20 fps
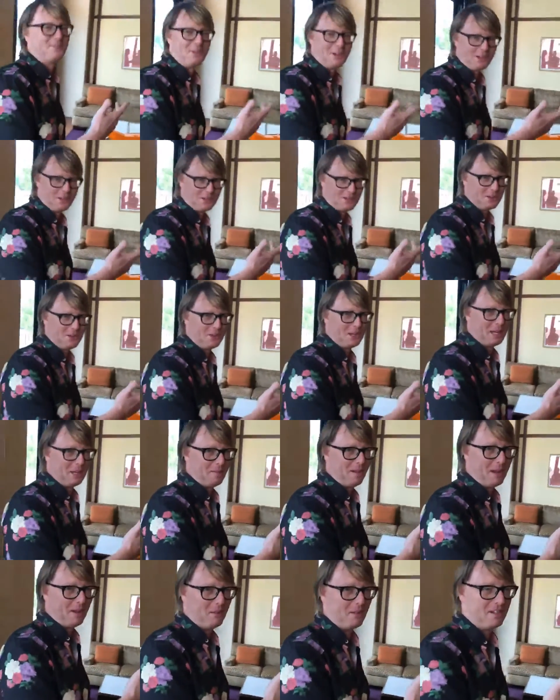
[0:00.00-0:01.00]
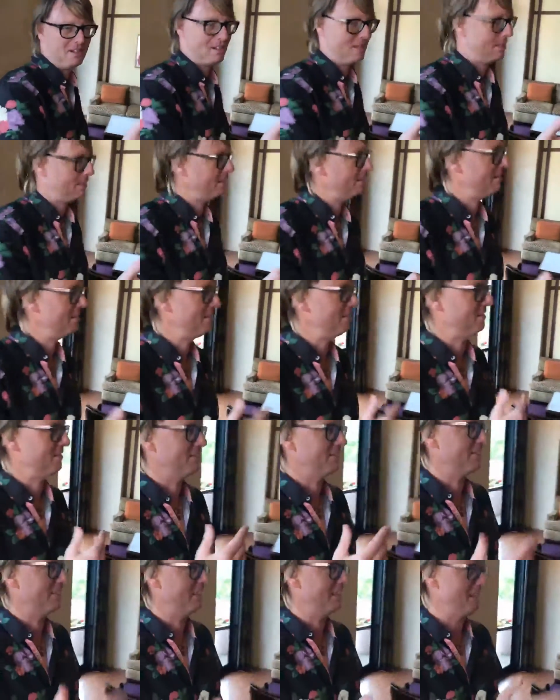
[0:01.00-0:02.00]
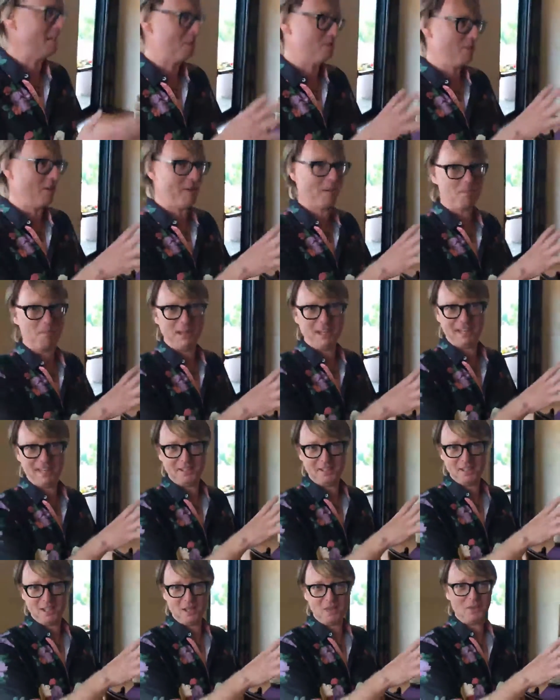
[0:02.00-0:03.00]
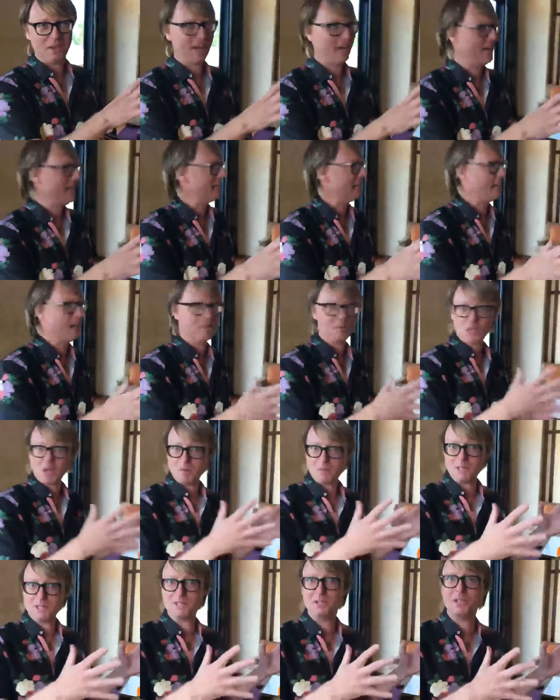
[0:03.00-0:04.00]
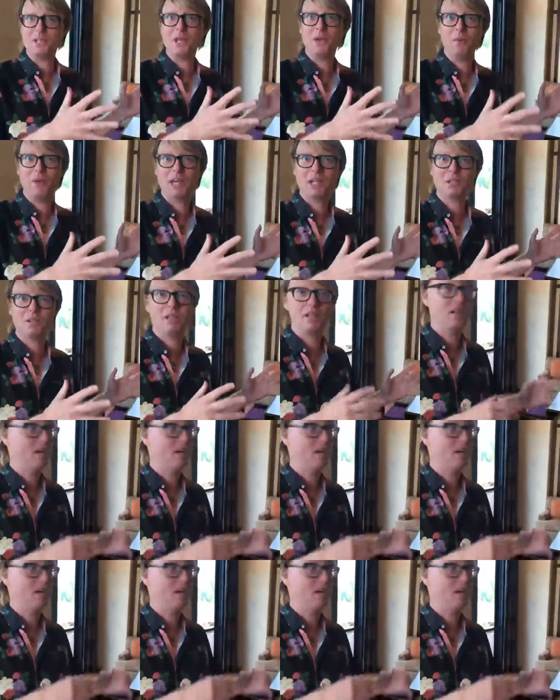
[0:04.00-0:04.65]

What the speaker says: What you're talking about, which it's very big in the UK and now it's coming to the US. And